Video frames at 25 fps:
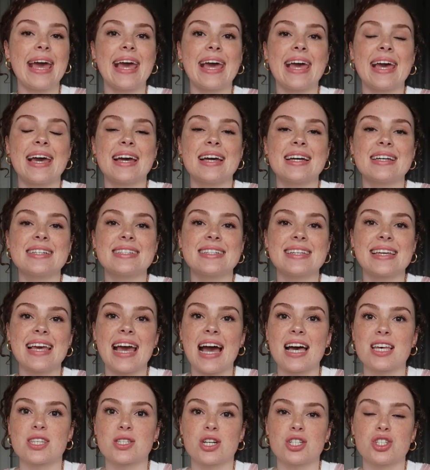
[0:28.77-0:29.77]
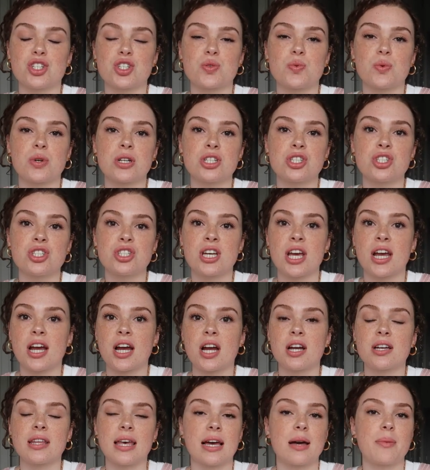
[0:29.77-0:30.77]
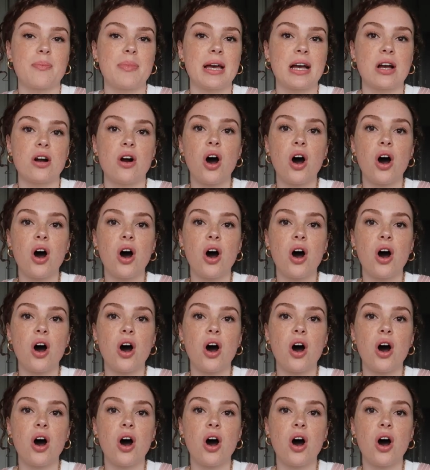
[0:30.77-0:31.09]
And yeah, so I just want to share like a big